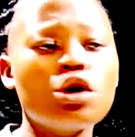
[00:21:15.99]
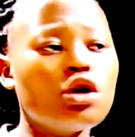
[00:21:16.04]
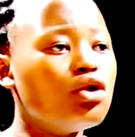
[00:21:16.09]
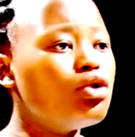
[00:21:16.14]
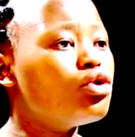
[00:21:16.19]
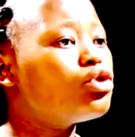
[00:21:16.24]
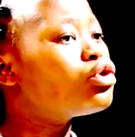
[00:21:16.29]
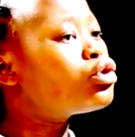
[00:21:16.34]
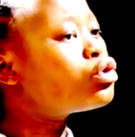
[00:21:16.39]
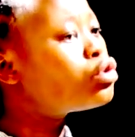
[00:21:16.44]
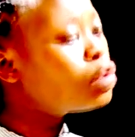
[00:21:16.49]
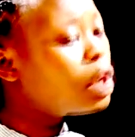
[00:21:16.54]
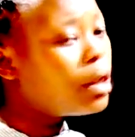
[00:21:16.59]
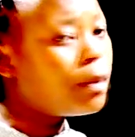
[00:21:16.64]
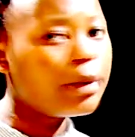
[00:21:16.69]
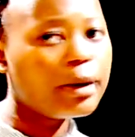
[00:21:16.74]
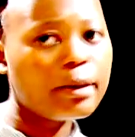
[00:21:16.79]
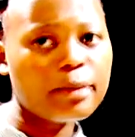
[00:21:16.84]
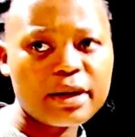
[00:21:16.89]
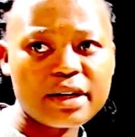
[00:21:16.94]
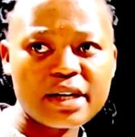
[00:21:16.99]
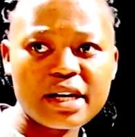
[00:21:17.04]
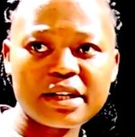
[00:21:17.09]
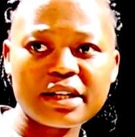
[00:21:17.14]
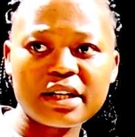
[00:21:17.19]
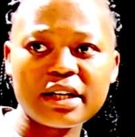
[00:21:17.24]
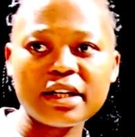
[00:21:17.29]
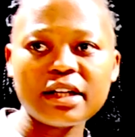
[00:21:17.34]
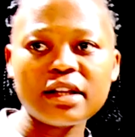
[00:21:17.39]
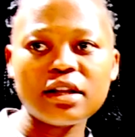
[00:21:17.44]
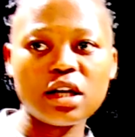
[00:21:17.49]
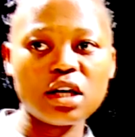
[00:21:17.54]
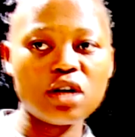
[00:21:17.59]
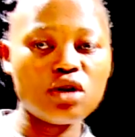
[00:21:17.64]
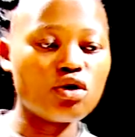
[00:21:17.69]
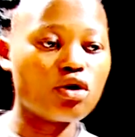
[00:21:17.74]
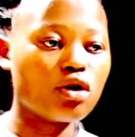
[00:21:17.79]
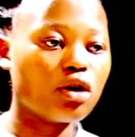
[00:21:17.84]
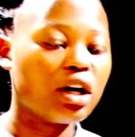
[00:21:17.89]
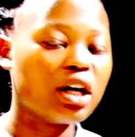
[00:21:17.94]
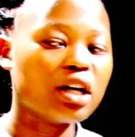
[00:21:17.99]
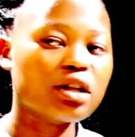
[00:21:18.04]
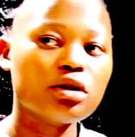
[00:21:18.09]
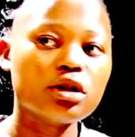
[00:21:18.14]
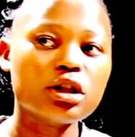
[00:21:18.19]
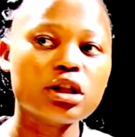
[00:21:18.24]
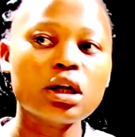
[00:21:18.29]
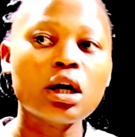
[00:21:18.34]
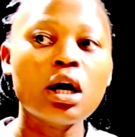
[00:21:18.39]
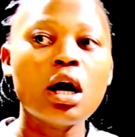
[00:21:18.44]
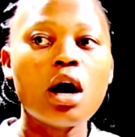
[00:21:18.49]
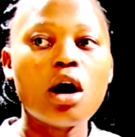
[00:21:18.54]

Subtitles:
You sweep immediately, then you collect it